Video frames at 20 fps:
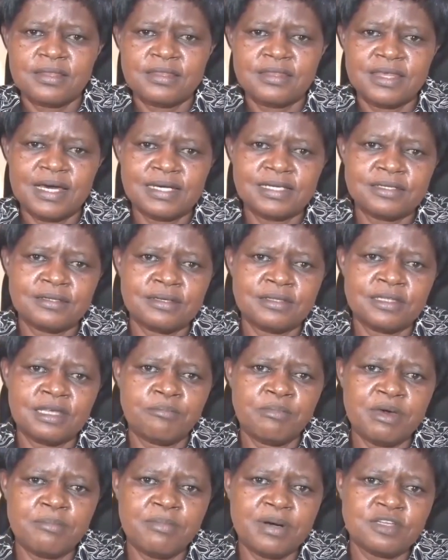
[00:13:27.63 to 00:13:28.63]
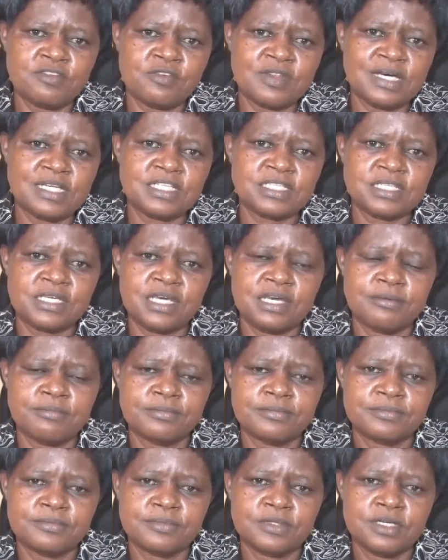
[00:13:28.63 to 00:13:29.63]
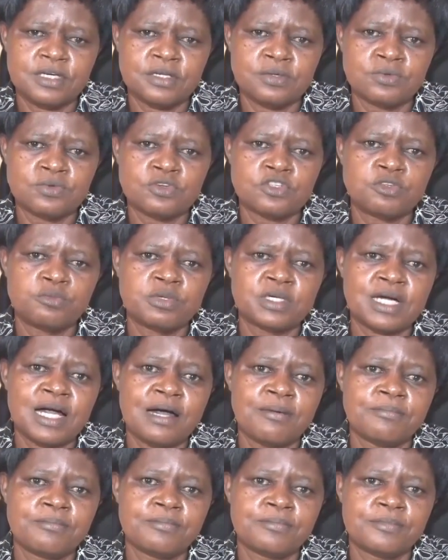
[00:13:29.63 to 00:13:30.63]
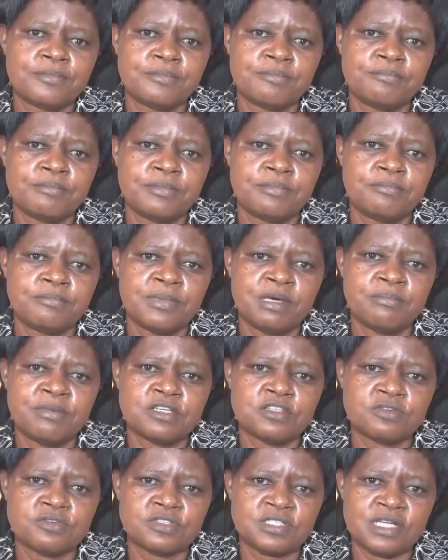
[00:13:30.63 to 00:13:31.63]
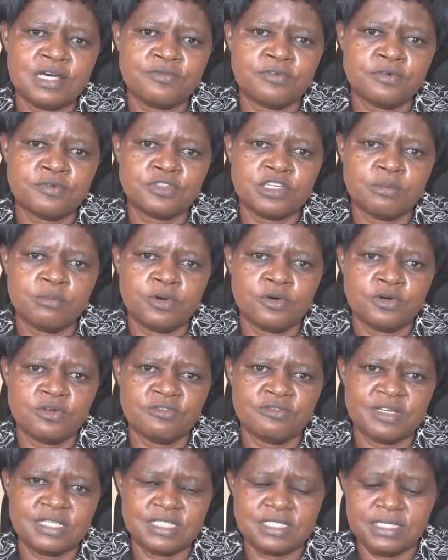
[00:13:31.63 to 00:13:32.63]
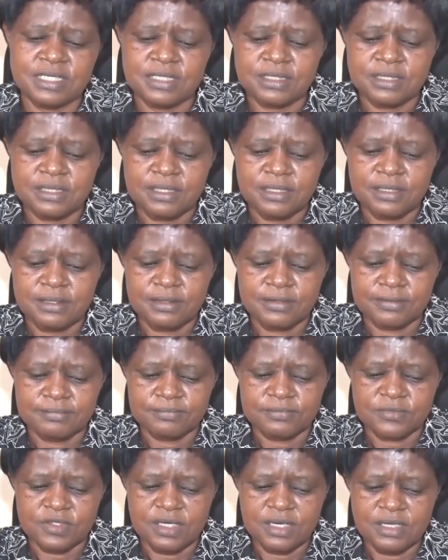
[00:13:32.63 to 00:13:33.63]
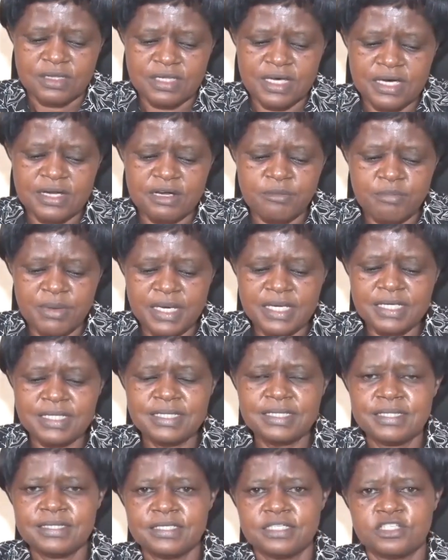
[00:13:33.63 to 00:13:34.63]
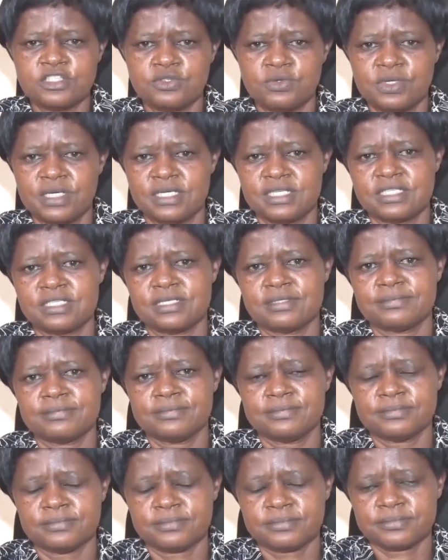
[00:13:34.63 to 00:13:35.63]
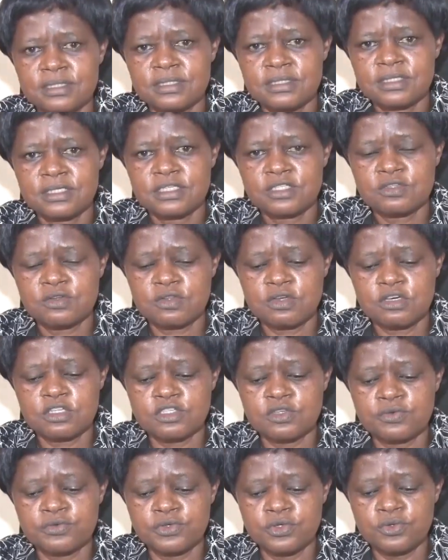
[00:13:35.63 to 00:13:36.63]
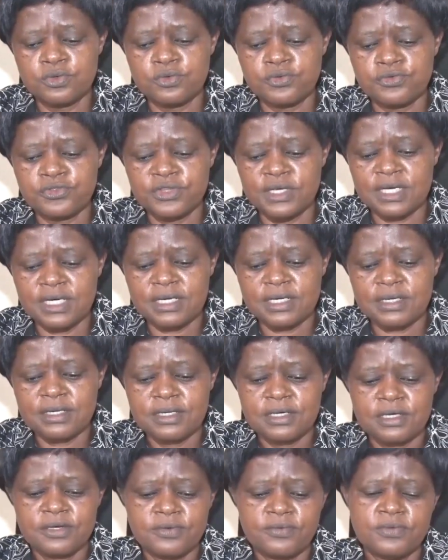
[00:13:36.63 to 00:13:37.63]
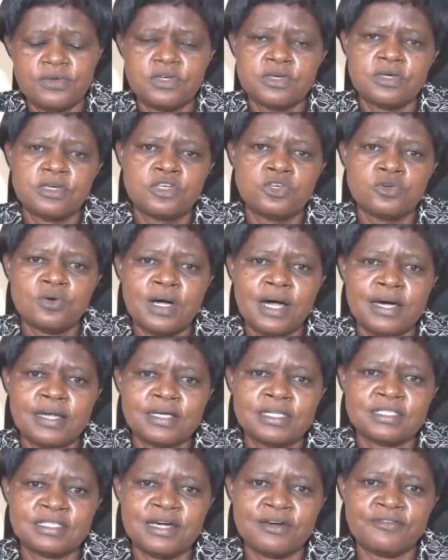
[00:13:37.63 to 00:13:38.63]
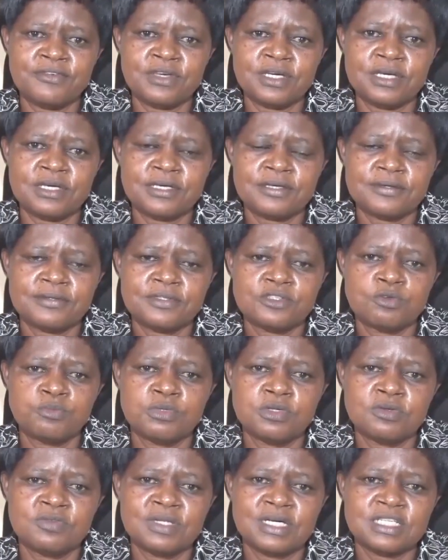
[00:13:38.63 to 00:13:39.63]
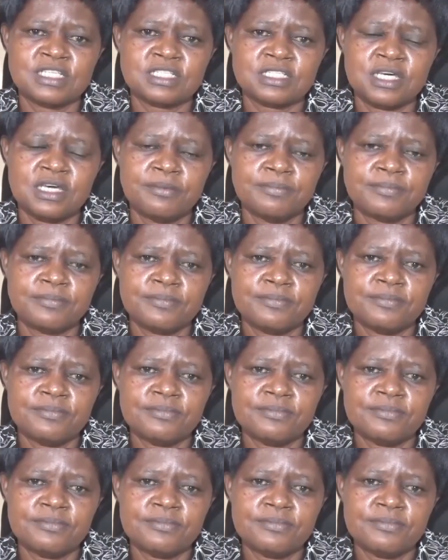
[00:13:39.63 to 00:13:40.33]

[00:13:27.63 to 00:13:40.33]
The members of that scheme do not become members of staff of Kyambogo University. They remain students. So those of you who think you are deserving to be on that scheme,